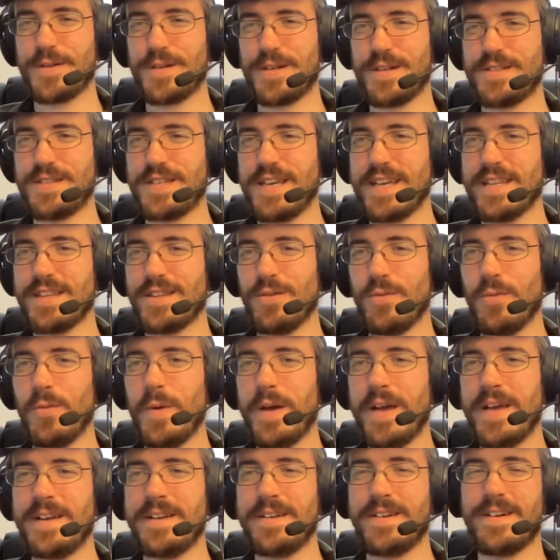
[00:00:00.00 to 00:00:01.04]
going to take the
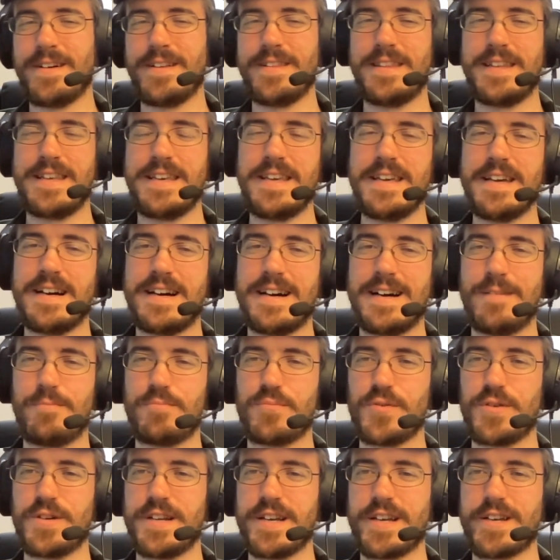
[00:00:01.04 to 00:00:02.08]
win on the
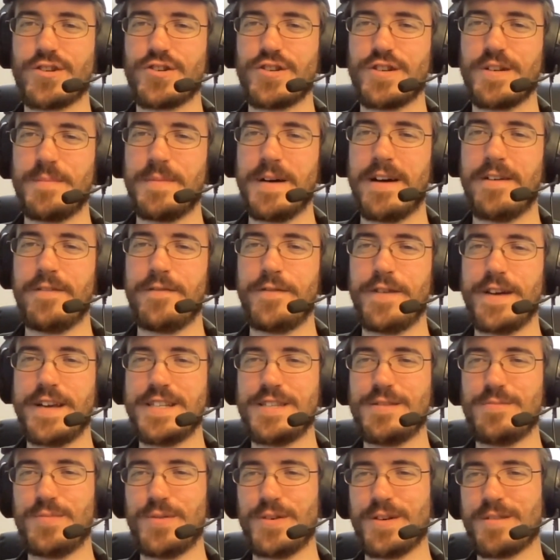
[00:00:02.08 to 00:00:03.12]
prediction about
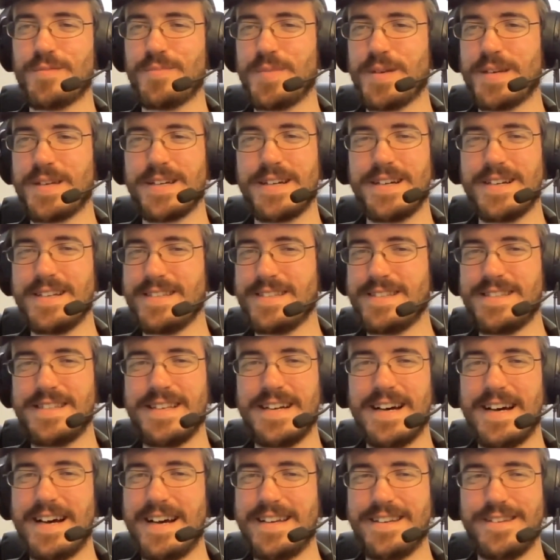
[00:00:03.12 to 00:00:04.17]
Facebook, because
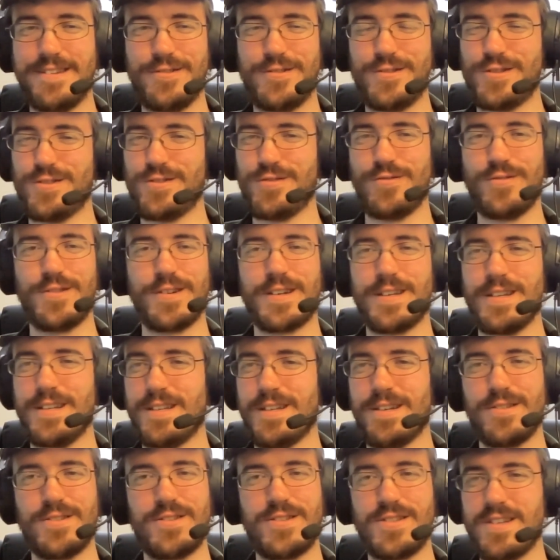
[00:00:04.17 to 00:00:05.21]
you just look
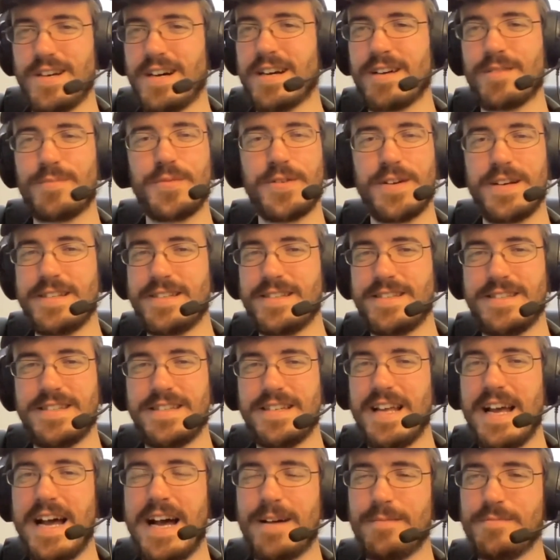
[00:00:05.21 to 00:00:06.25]
at their stock price. It's
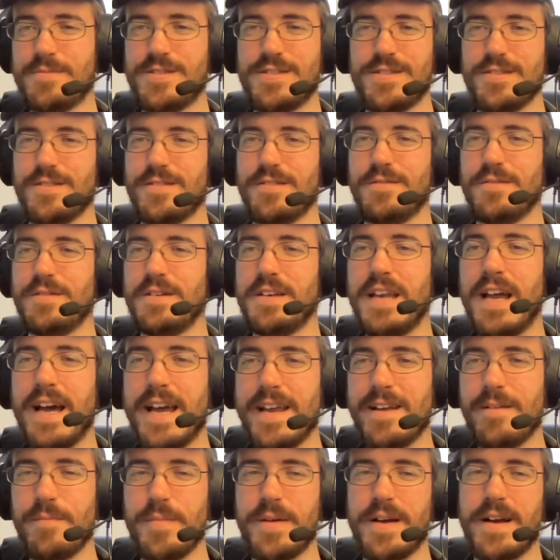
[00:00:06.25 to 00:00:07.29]
an absolute
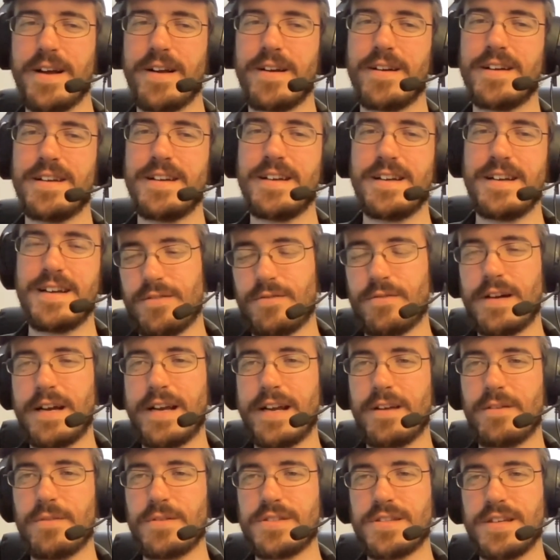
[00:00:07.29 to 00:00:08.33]
nightmare. The
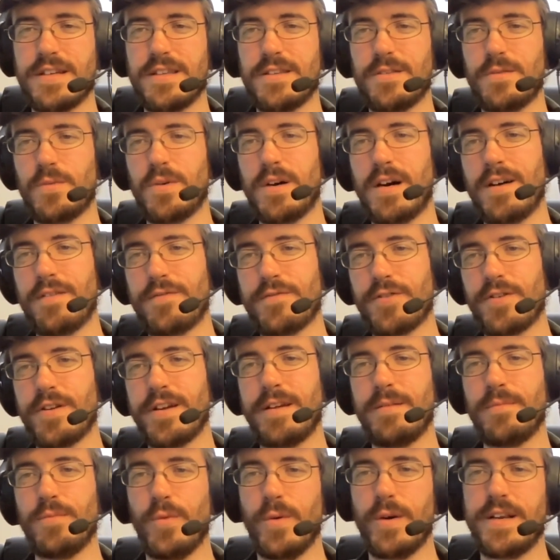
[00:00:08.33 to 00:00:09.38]
writing was on the wall for
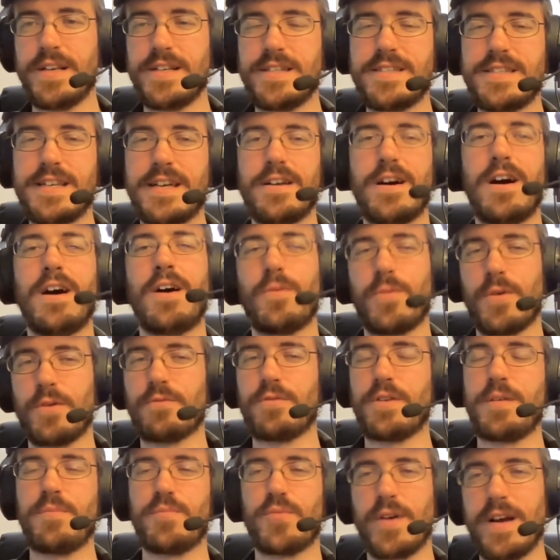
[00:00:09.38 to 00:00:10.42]
him when he said, "Oh, we're
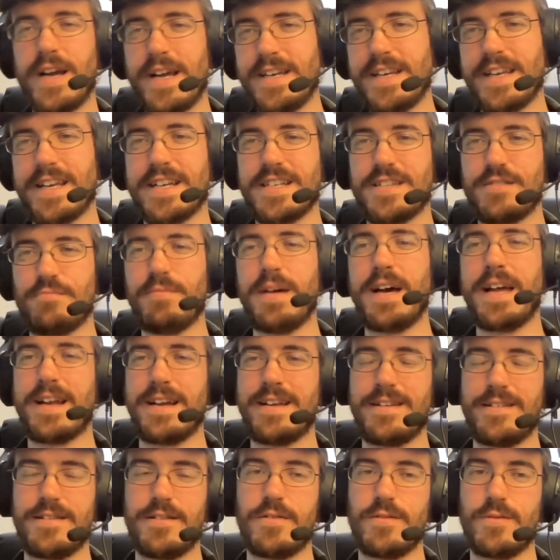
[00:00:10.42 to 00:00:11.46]
rebranding as
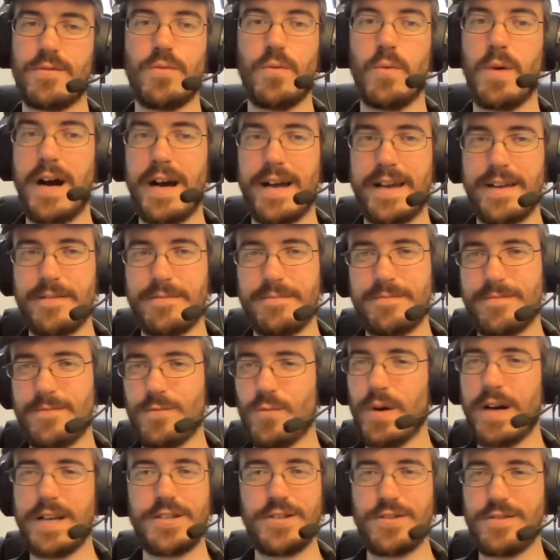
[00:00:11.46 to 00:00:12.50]
Meta." Why?
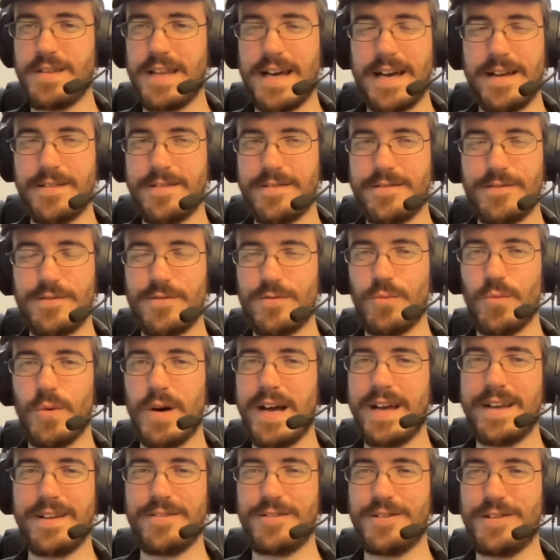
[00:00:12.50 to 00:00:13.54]
Why'd you do that?
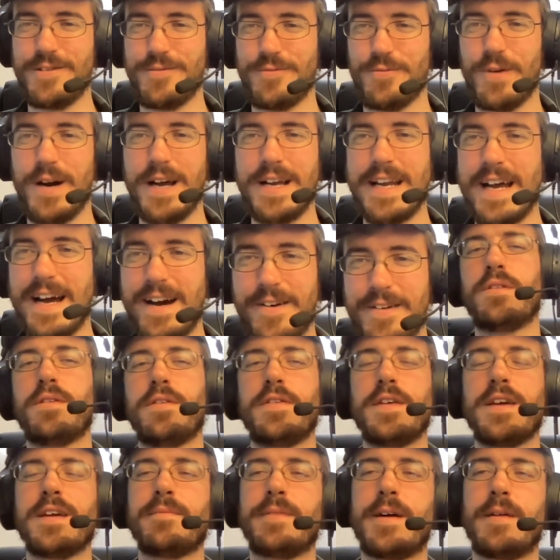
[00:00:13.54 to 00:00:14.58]
Why? Why now? The
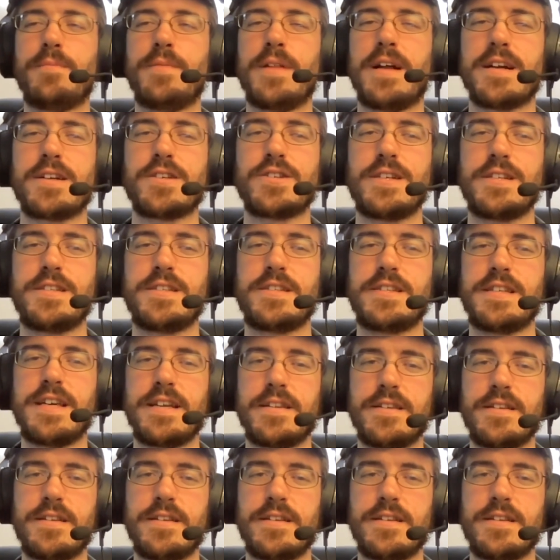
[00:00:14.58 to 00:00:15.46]
thing about blockchains is,